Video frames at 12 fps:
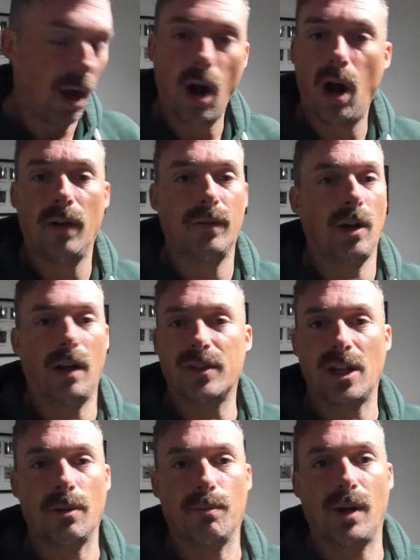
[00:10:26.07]
I've, like I
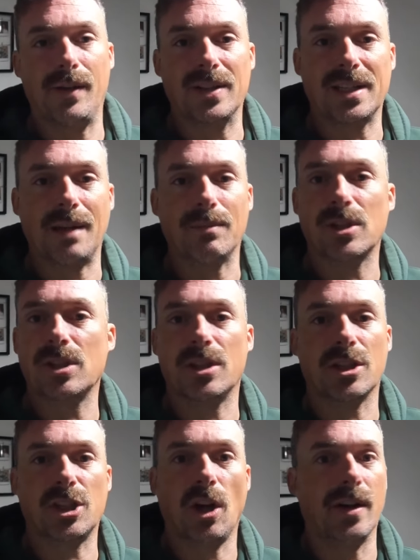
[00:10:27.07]
said on previous camps,
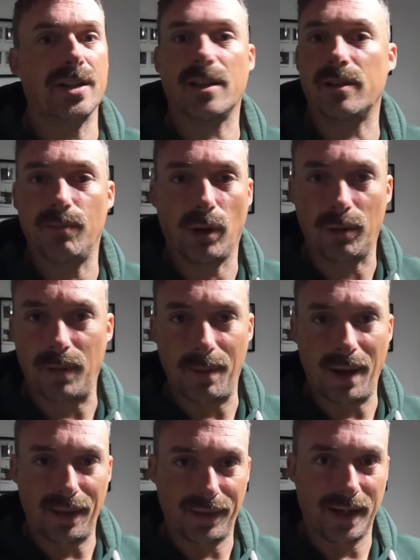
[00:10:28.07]
the size doesn't bother me
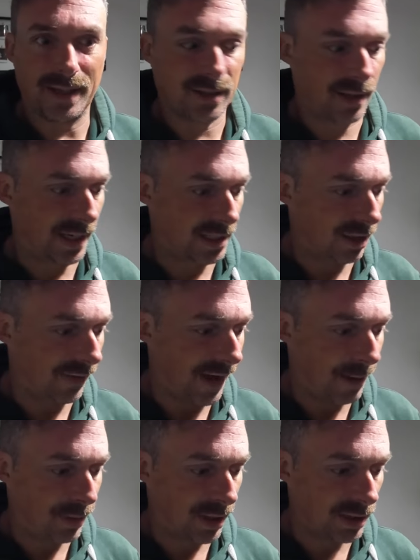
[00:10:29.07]
about things and things like
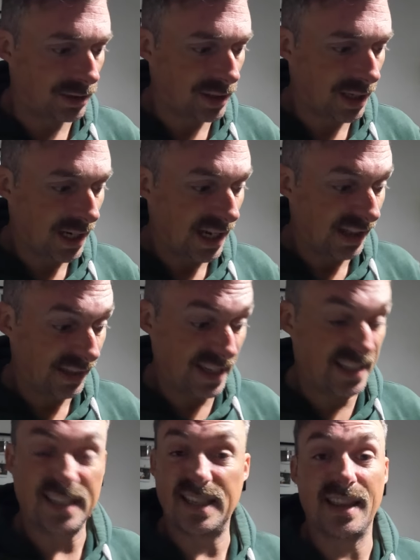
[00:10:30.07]
that, because
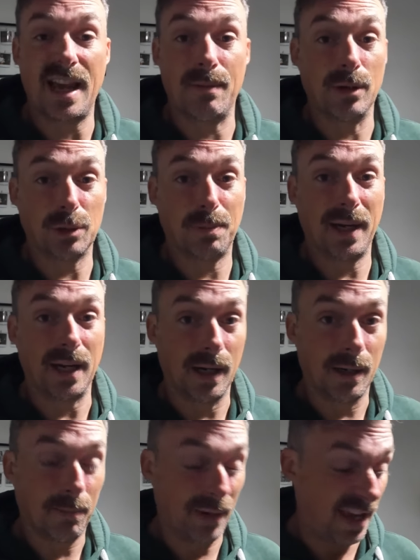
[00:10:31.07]
this isn't that much
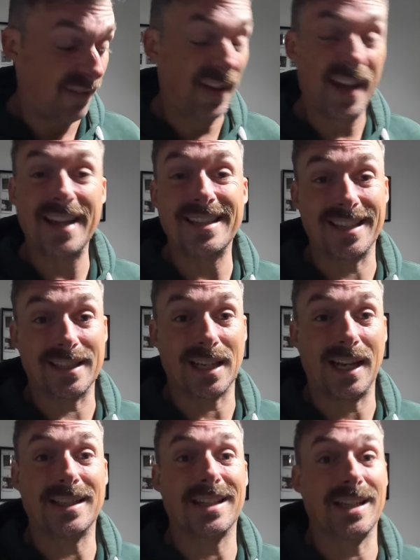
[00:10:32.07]
bigger, but if it is
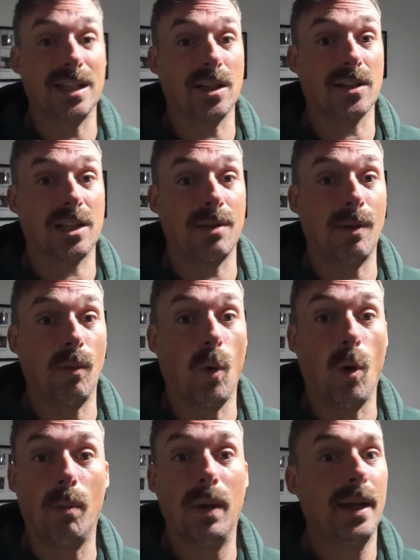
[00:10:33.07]
insulated, it does keep me
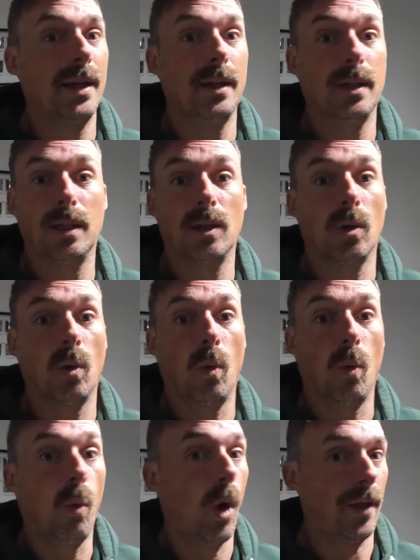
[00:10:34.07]
warm.
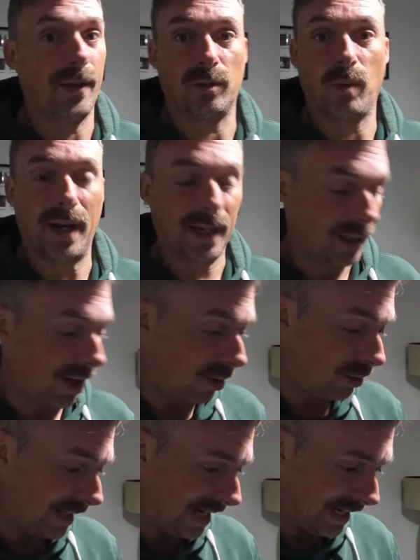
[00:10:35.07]
Worth its weight in
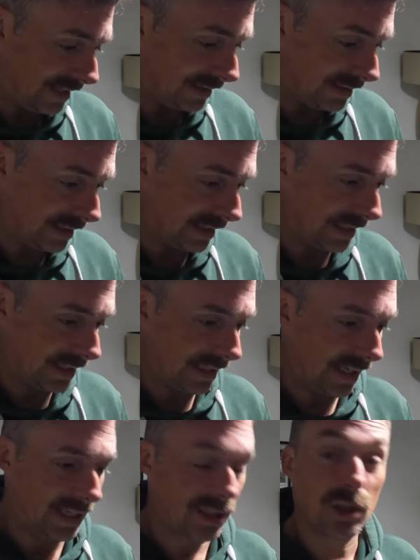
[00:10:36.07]
gold, and
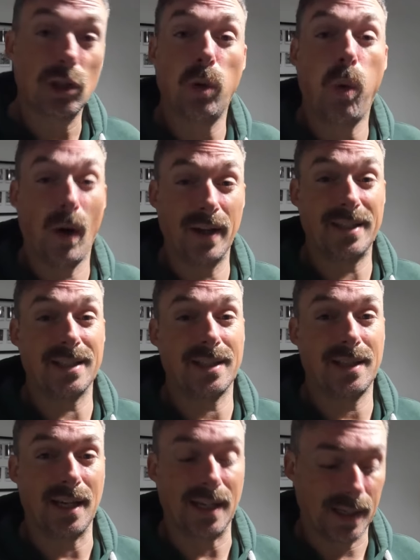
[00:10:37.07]
it's twice as
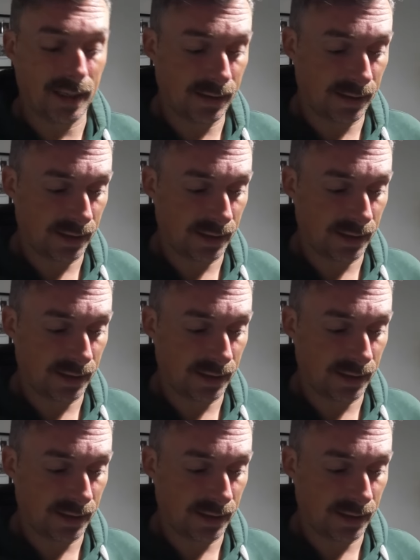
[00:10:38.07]
thick.